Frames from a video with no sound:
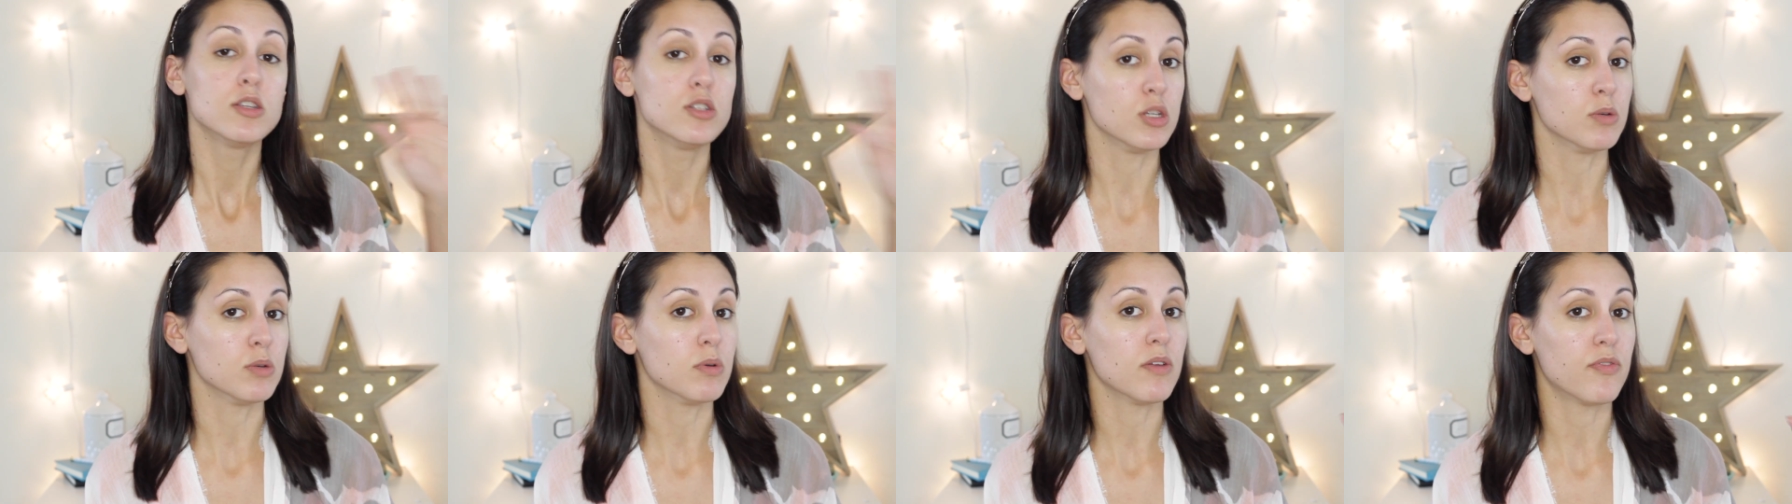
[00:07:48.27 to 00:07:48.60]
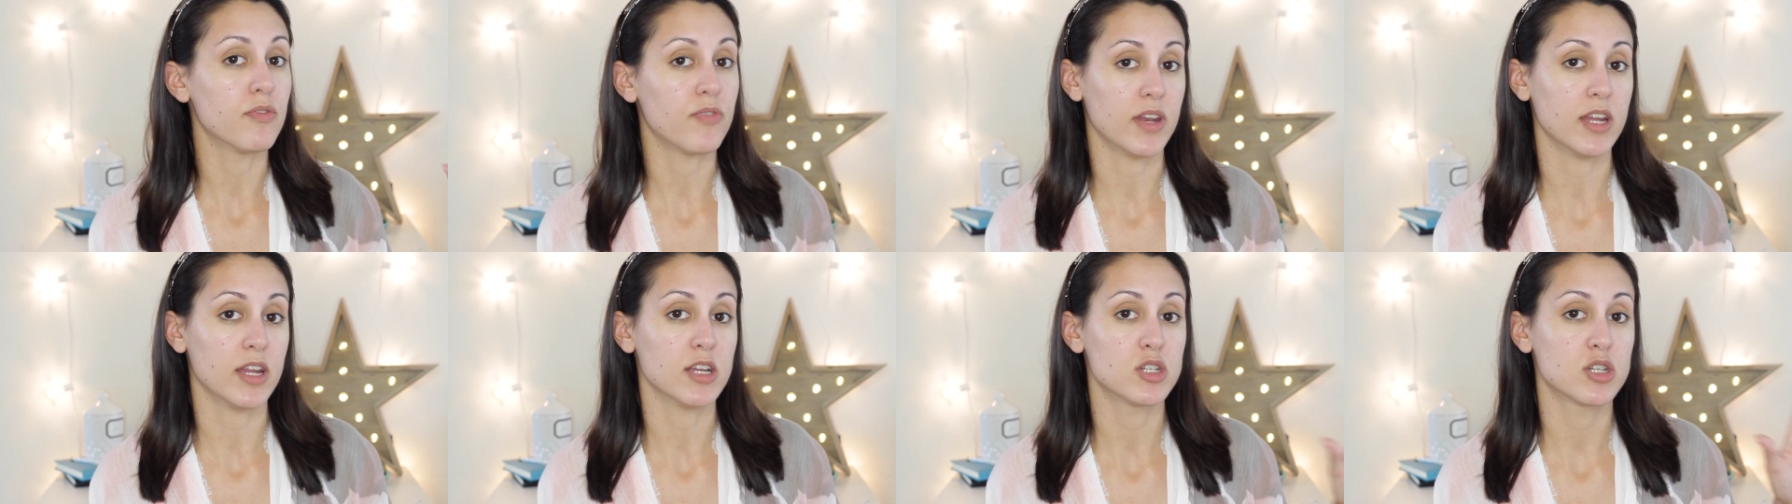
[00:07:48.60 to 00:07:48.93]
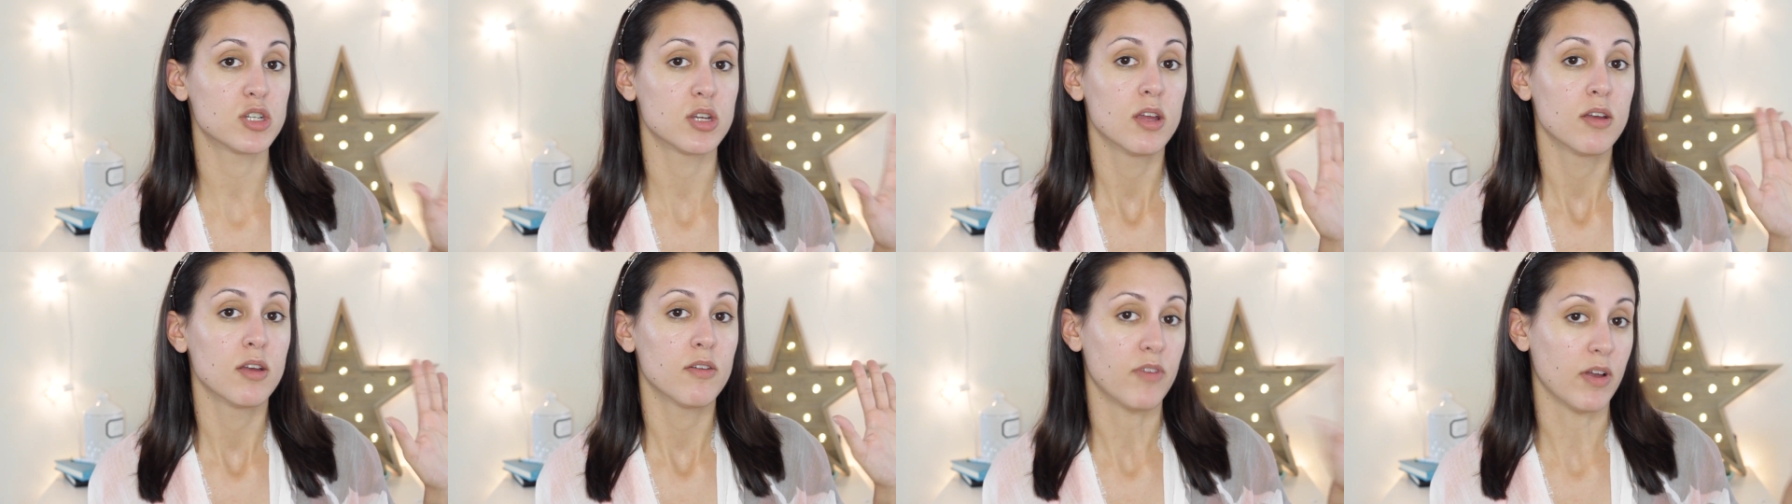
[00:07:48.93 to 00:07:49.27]
dewy
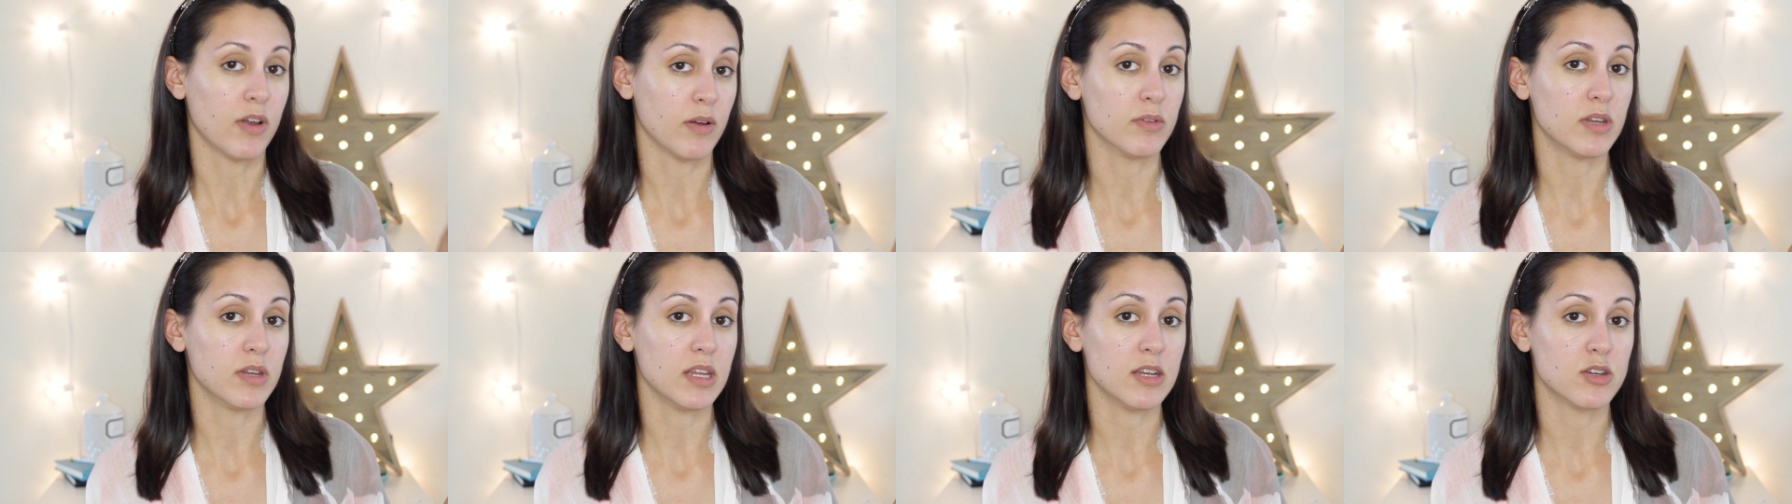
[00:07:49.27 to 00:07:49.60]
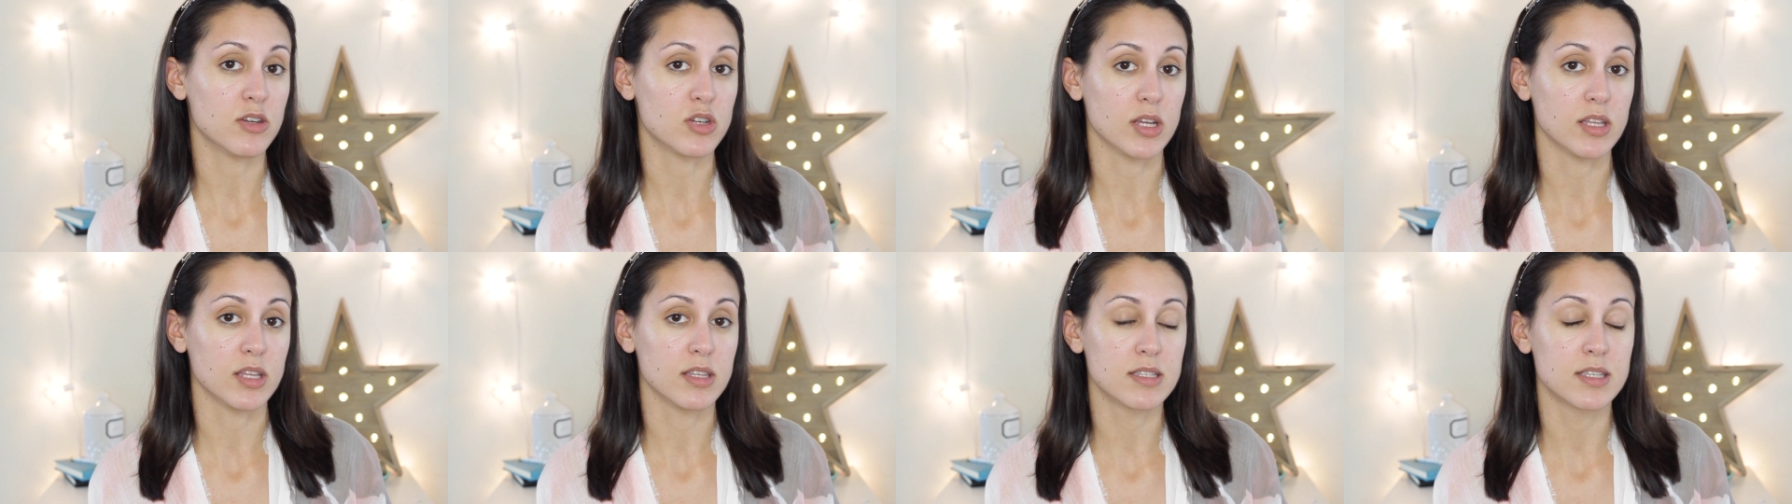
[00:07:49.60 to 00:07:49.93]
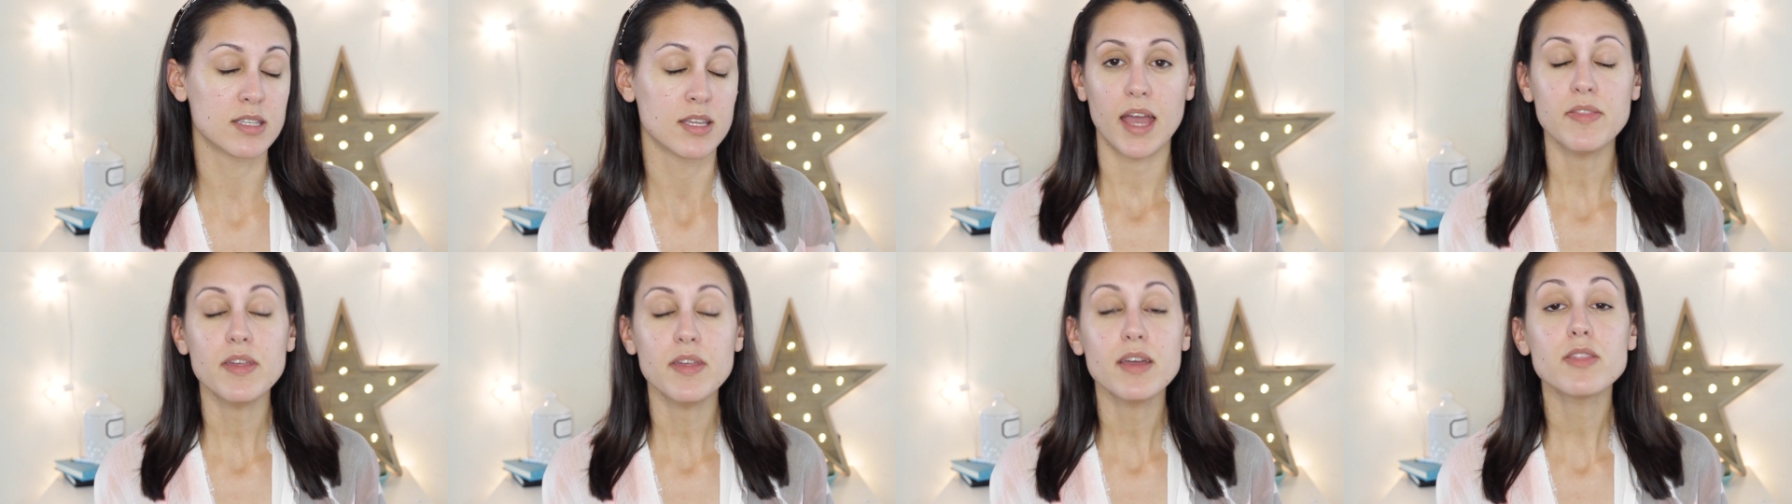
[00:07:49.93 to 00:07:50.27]
finish foundations.
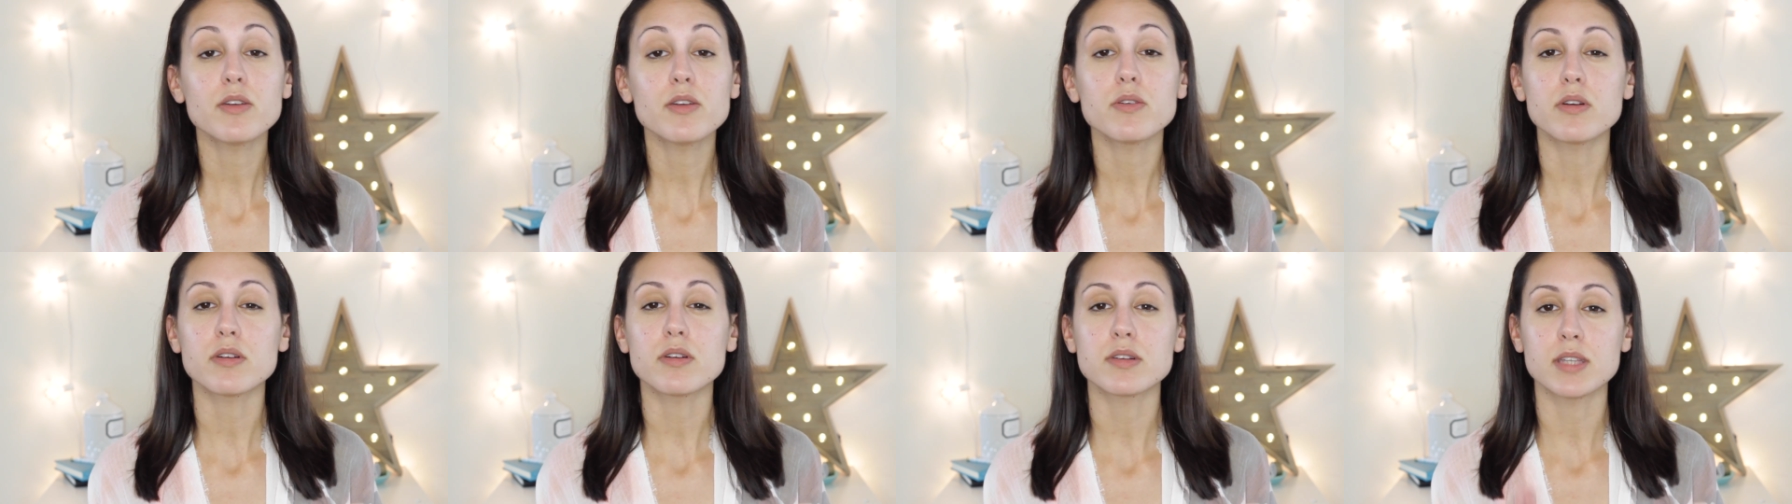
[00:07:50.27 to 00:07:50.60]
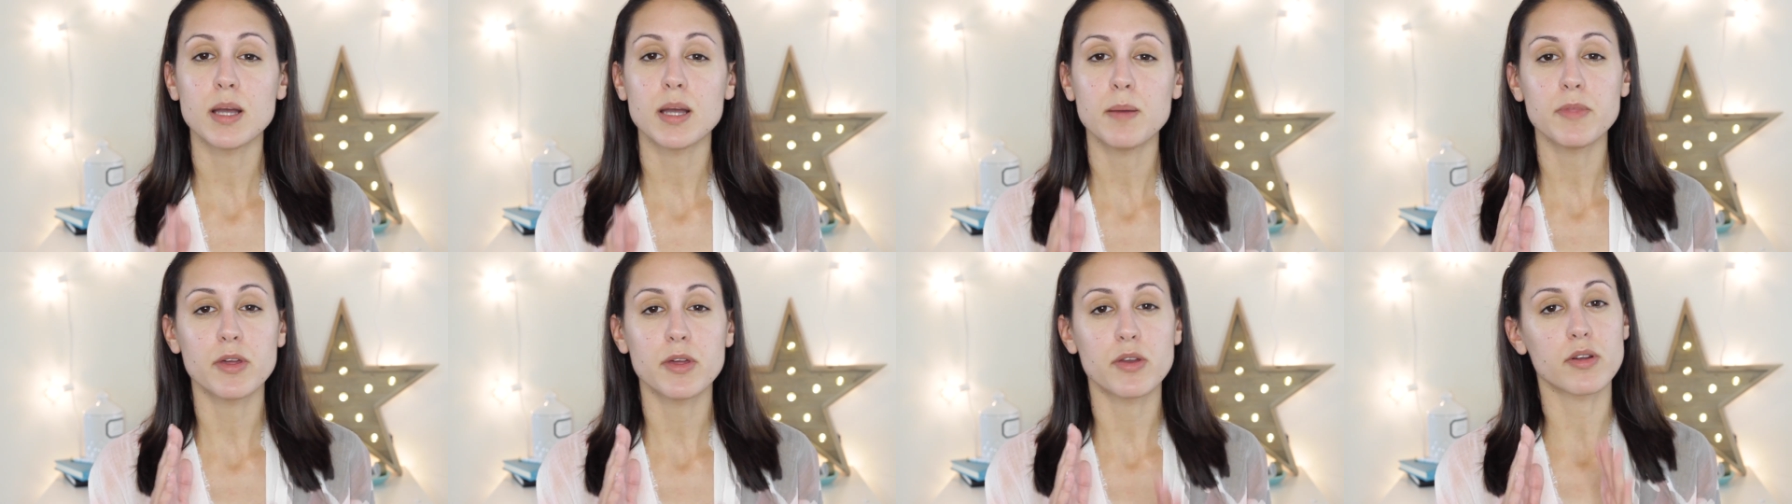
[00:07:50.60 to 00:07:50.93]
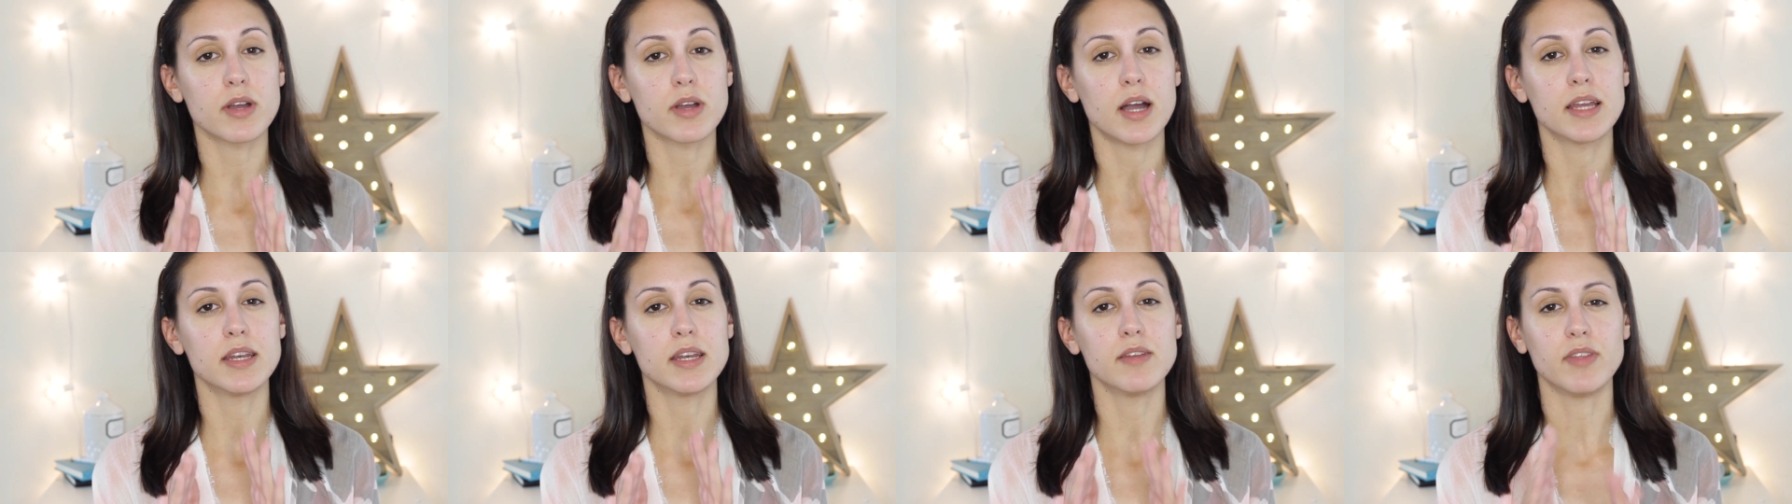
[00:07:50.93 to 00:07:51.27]
And then there are some that
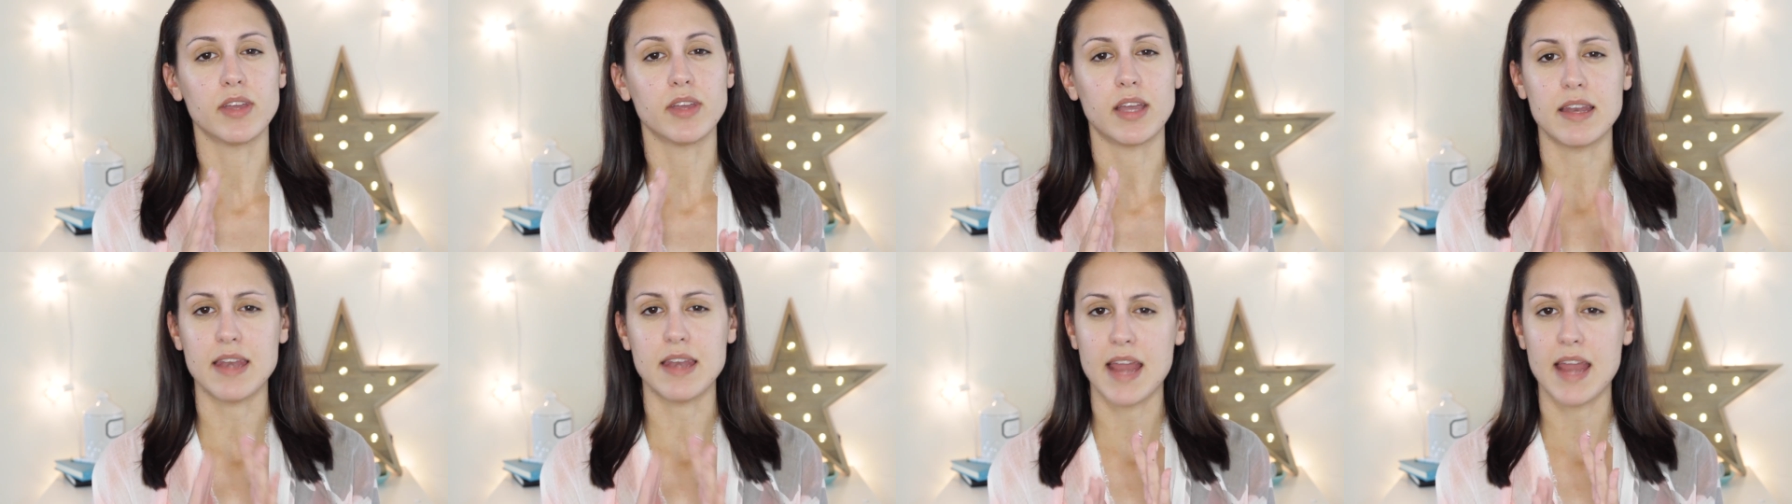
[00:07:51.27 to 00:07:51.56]
are kind of like